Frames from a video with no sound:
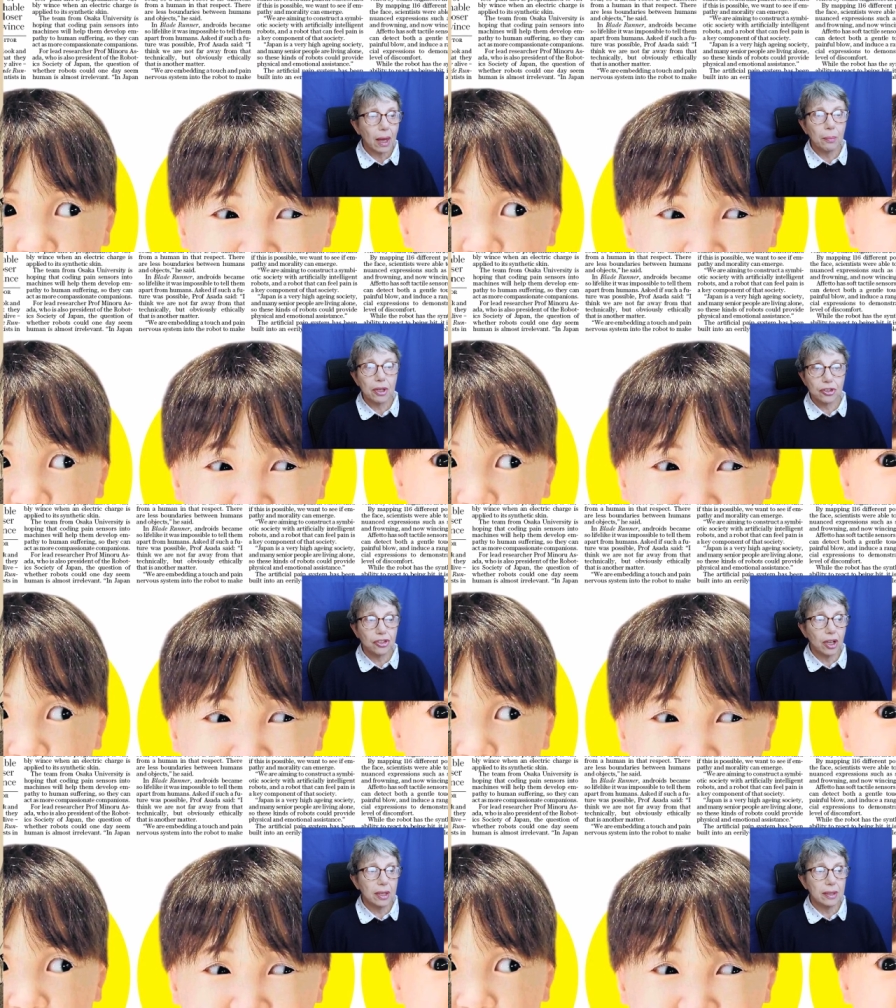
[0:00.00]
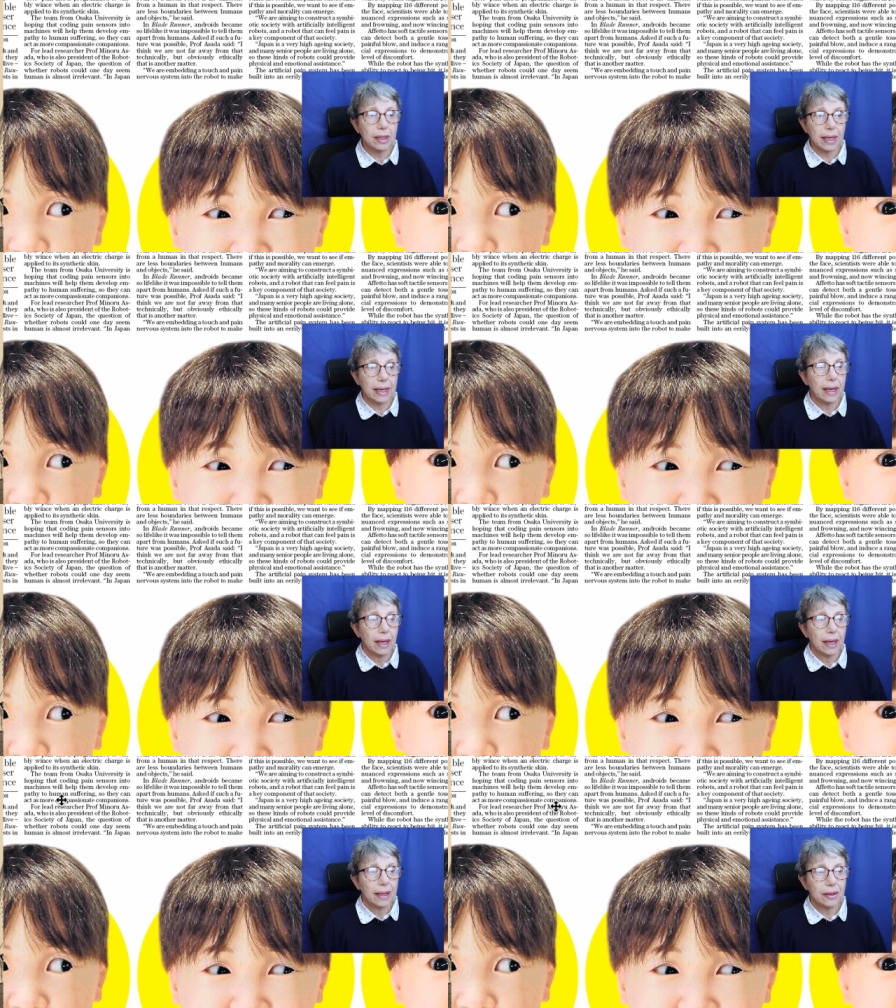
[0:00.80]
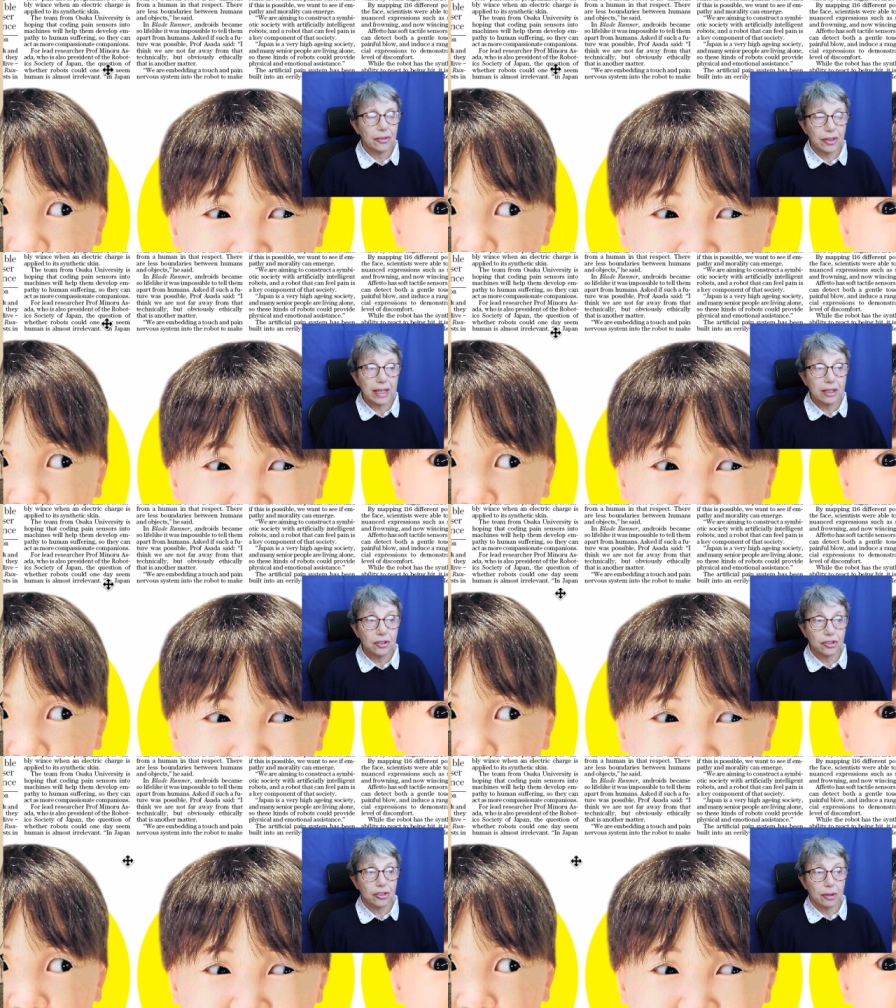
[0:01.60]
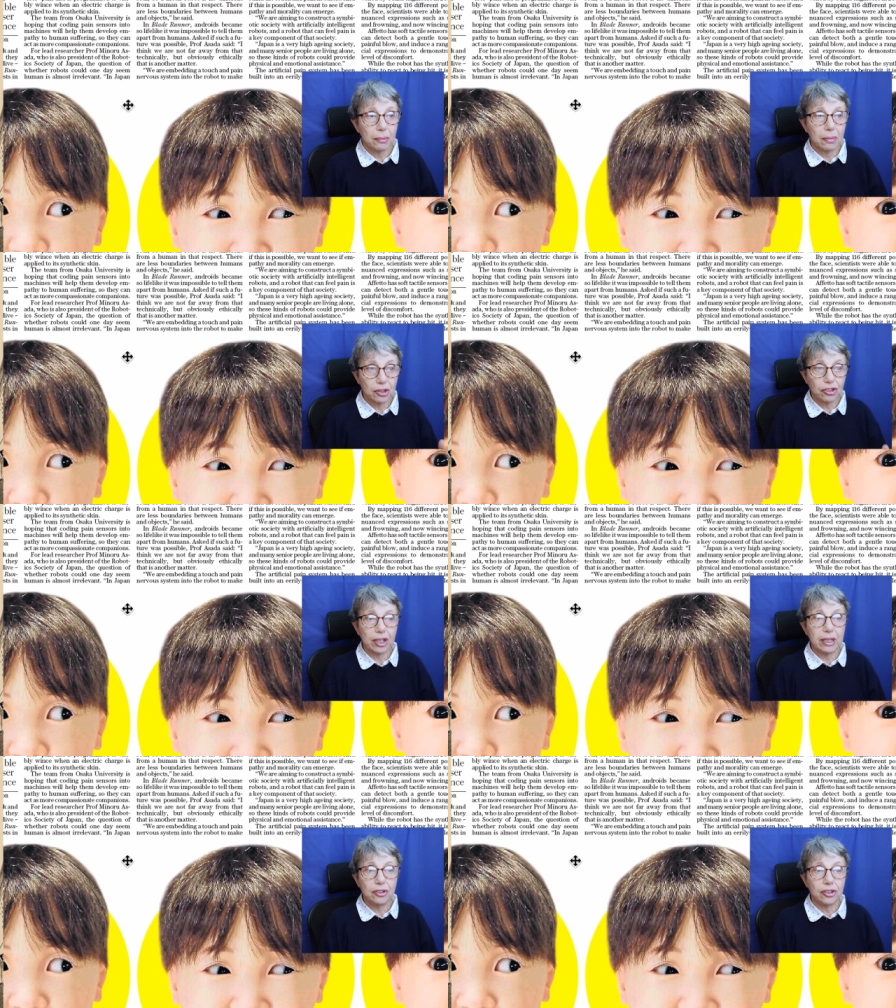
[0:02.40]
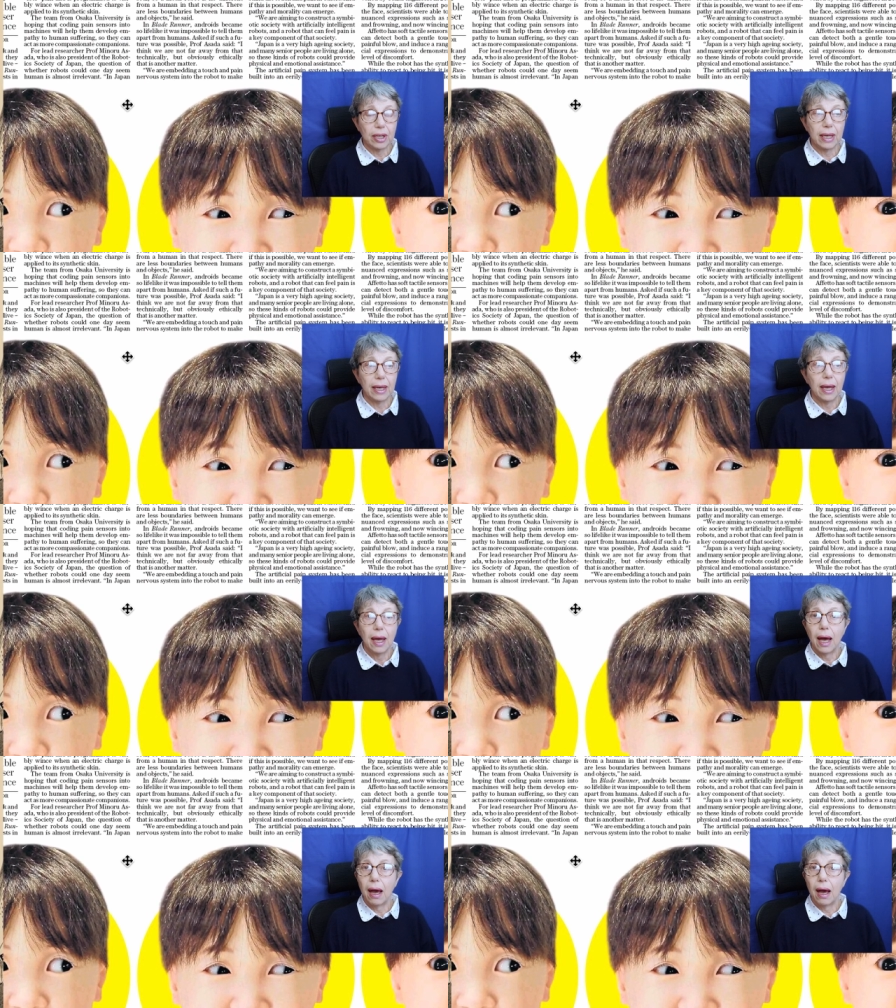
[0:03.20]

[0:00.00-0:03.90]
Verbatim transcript: But certainly, these machines here